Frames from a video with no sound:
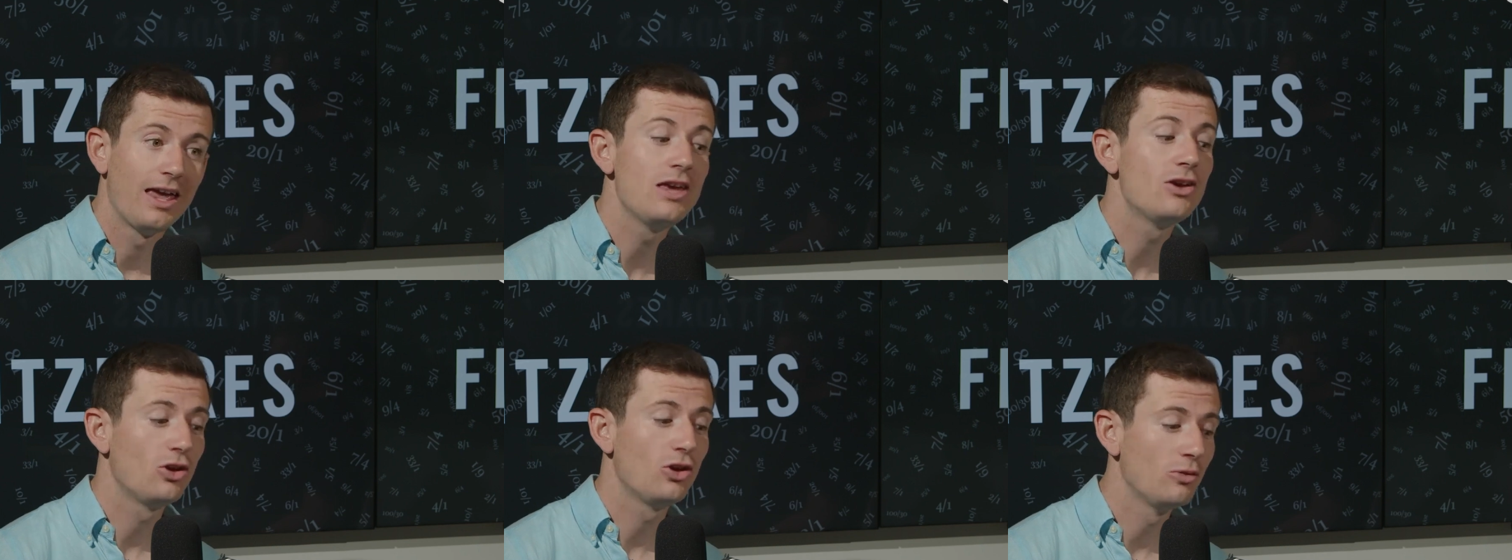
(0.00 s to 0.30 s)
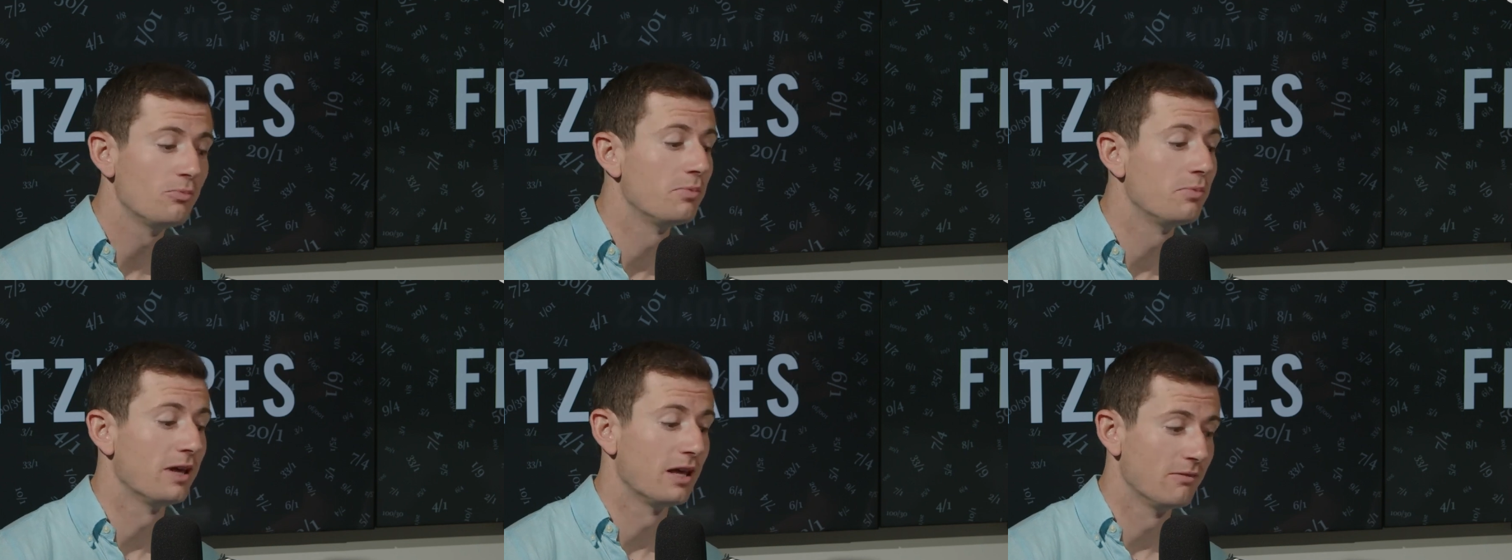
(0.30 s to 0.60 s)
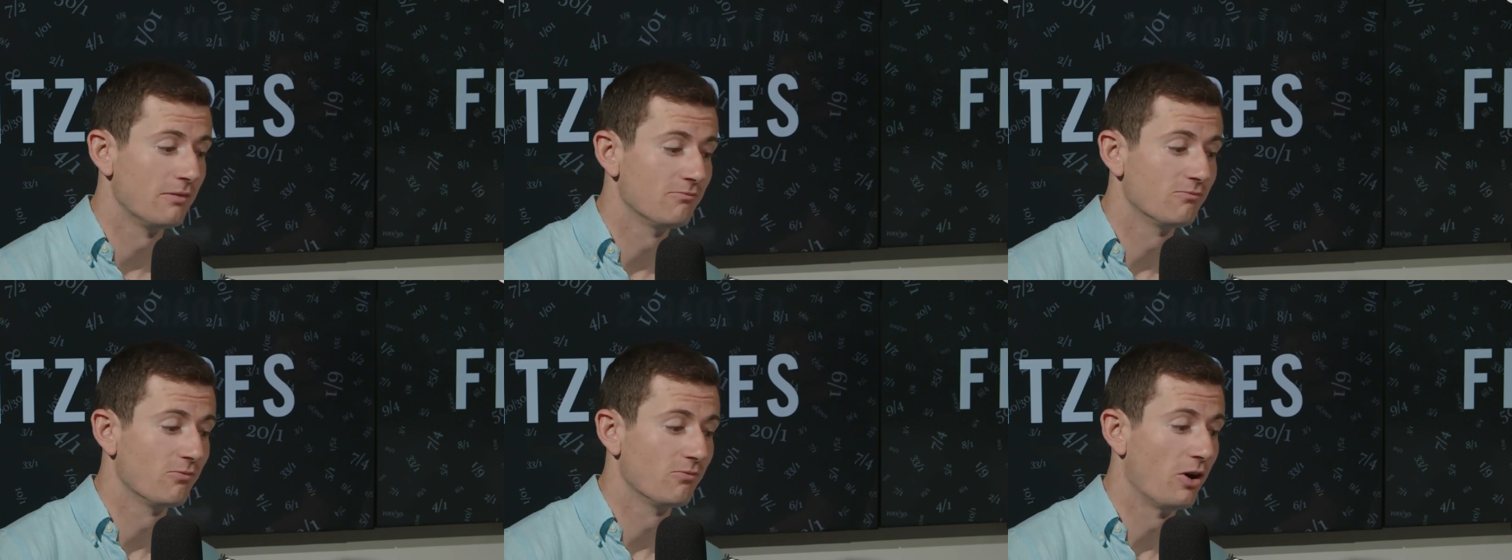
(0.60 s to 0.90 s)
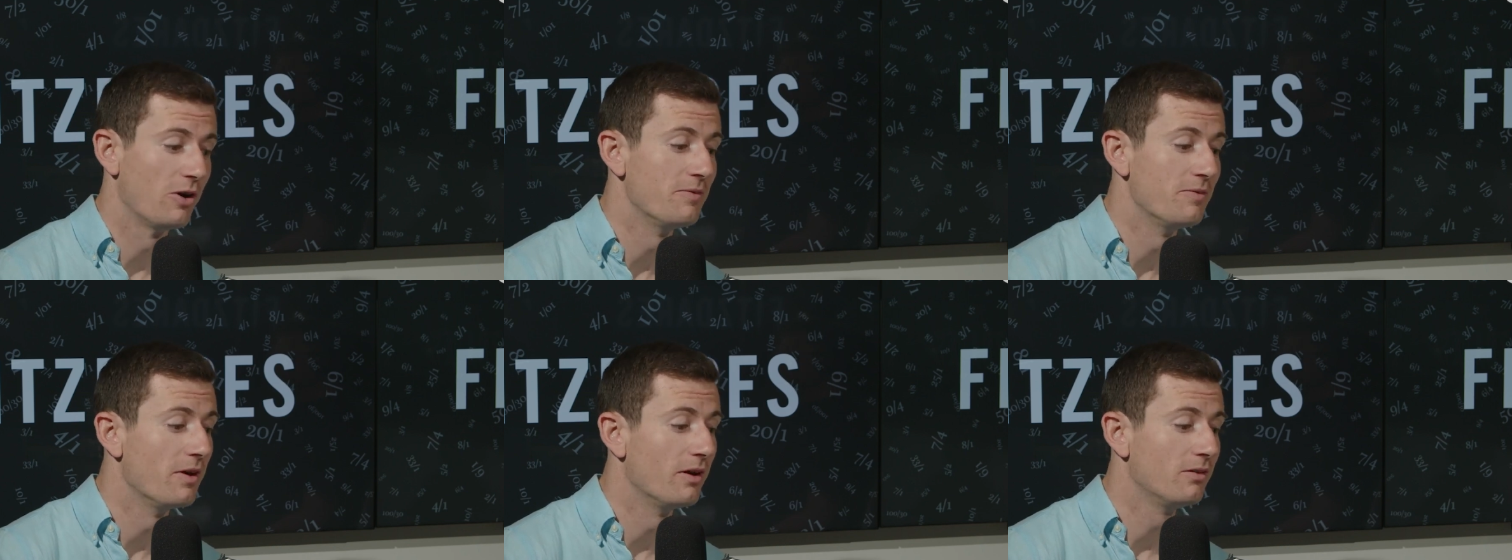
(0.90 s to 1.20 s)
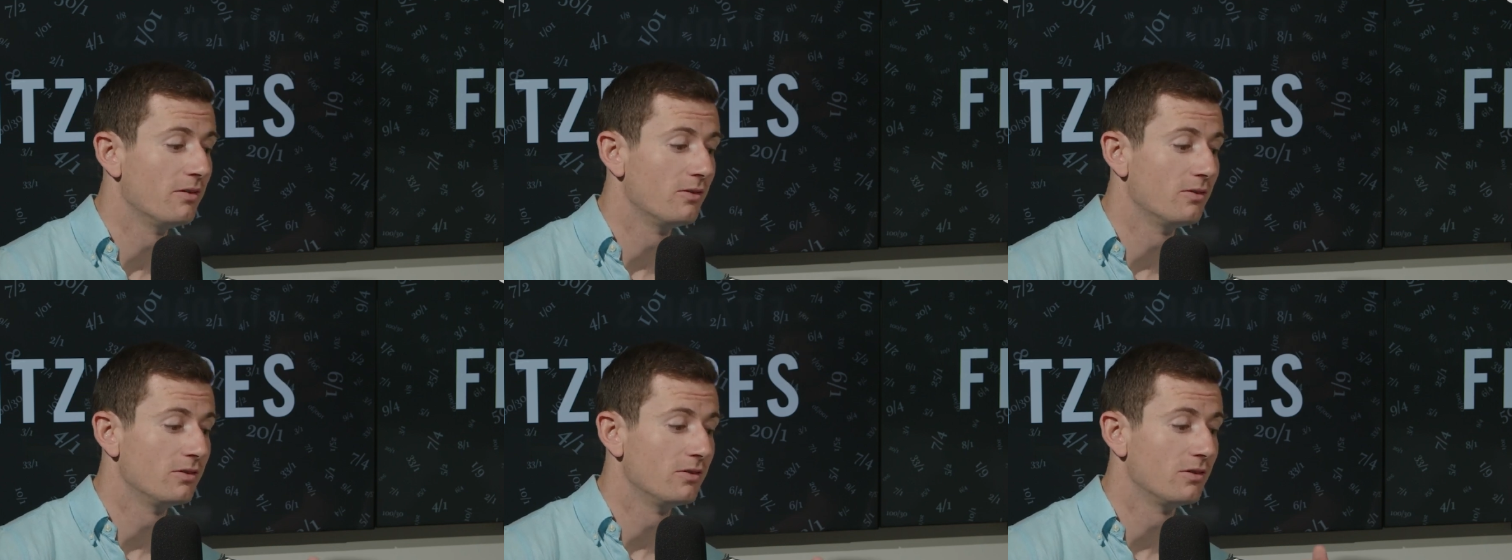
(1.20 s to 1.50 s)
could be, right?
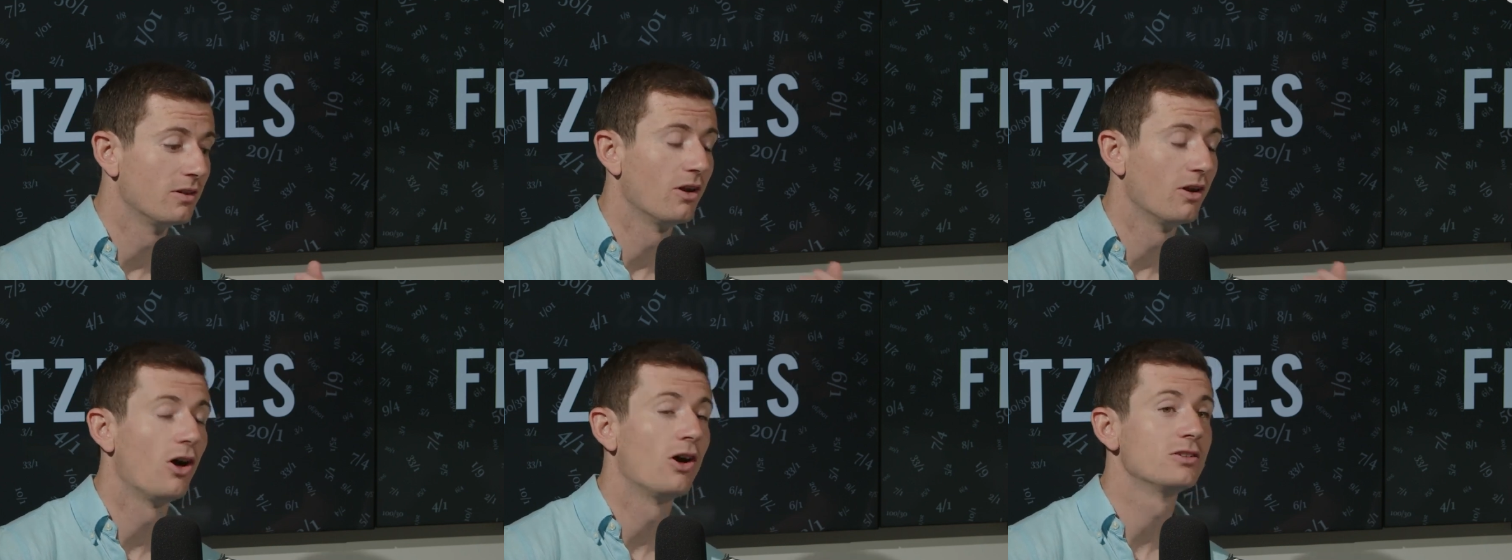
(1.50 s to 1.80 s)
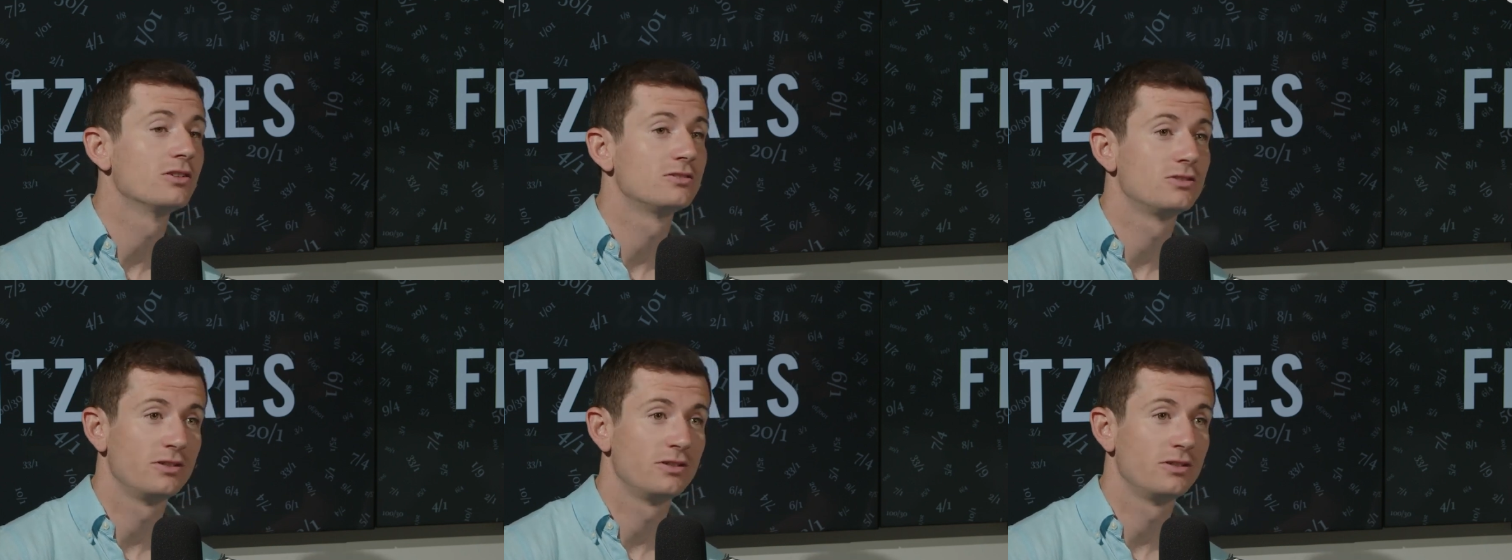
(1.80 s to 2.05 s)
The last